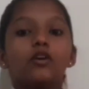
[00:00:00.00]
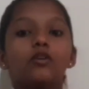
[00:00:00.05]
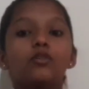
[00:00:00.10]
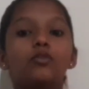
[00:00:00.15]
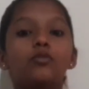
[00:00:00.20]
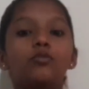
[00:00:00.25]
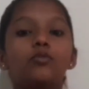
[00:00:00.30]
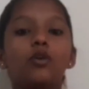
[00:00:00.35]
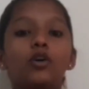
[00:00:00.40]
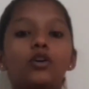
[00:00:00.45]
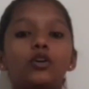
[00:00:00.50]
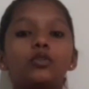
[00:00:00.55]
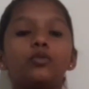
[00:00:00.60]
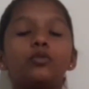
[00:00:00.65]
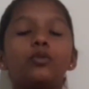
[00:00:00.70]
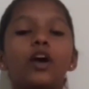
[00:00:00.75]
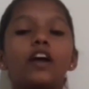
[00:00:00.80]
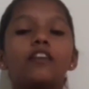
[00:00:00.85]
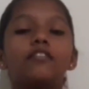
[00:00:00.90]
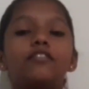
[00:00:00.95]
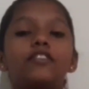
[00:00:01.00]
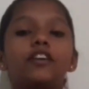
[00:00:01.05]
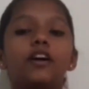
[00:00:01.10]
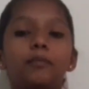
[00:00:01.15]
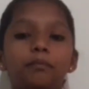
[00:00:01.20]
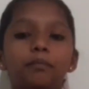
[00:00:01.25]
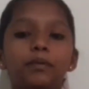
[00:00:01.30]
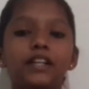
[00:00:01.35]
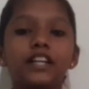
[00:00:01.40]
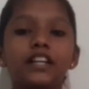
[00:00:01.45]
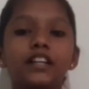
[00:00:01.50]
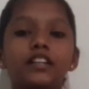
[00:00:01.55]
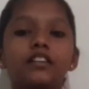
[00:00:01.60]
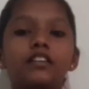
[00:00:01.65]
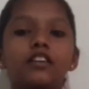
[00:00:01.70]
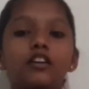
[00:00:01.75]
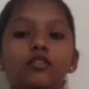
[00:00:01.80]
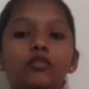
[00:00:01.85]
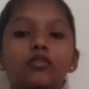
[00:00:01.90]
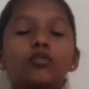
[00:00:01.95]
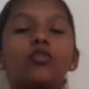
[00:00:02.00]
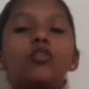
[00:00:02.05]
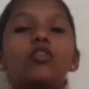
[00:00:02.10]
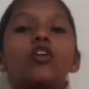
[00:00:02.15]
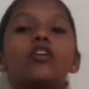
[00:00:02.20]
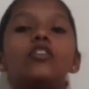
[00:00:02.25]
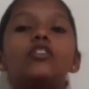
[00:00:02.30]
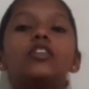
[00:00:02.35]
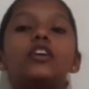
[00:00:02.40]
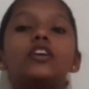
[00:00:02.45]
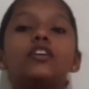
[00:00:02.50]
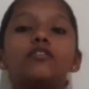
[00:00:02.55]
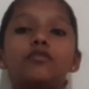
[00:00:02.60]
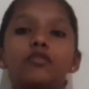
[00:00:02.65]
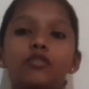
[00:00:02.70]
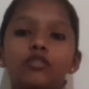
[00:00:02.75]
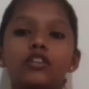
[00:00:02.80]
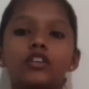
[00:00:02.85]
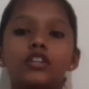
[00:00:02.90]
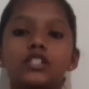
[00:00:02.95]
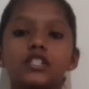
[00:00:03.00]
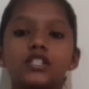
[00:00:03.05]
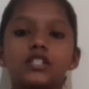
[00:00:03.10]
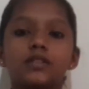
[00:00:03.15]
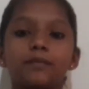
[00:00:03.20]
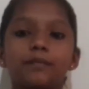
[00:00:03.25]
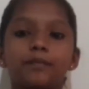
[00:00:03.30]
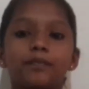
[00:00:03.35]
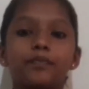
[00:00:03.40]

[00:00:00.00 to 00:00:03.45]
who want to have complete control on their focus.